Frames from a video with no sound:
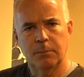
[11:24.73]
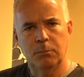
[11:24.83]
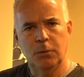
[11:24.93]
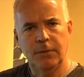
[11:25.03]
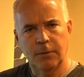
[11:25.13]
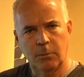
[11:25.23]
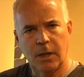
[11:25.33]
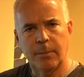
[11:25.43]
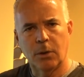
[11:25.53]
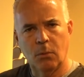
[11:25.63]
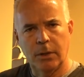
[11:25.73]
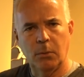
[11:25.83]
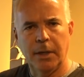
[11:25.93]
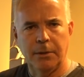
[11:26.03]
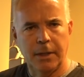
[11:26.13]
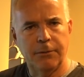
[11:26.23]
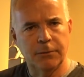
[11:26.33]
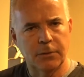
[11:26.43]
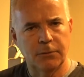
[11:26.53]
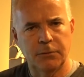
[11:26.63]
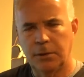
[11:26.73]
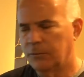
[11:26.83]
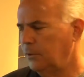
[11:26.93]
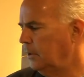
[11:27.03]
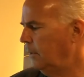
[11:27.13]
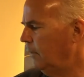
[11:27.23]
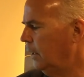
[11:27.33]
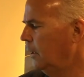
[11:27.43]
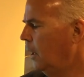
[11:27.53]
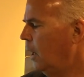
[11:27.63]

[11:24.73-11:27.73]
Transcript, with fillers: moving the barometer one way or another is considered significant.